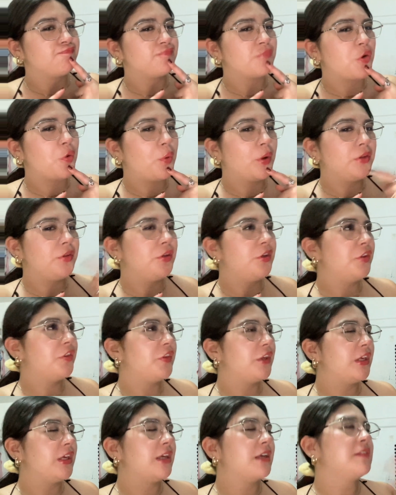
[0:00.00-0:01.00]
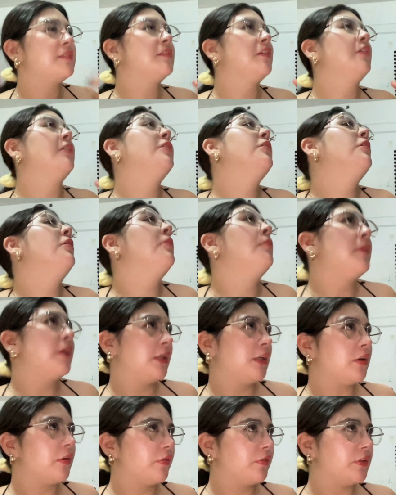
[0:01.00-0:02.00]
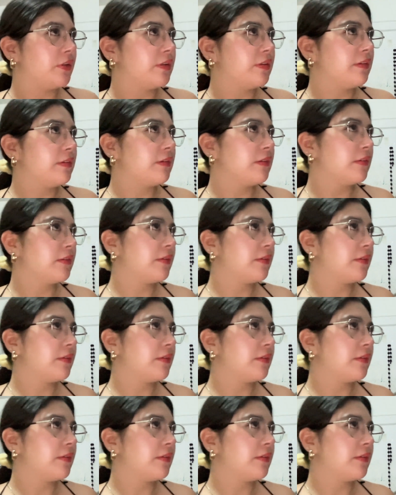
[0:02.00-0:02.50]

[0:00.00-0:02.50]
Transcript: What do you think is the literal meaning of this?